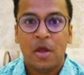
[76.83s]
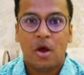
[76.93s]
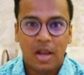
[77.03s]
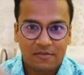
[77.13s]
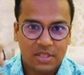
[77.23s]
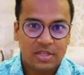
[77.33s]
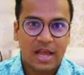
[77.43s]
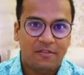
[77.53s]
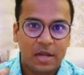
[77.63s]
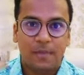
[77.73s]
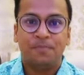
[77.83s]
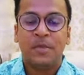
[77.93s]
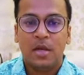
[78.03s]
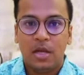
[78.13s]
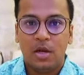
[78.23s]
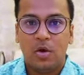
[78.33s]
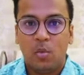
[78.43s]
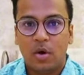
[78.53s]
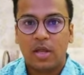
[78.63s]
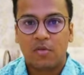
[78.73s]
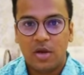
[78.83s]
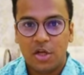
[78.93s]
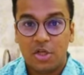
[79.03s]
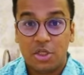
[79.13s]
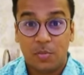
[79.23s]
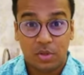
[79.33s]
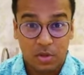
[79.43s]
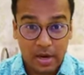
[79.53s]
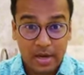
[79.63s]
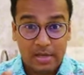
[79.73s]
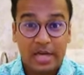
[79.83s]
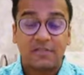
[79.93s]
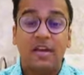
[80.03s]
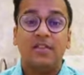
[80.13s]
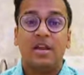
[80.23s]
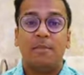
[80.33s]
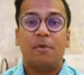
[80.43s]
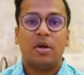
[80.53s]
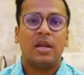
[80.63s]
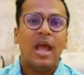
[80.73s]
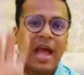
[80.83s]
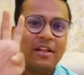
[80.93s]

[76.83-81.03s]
This lifetime, you know, working relationship with you, right? That's very, very important.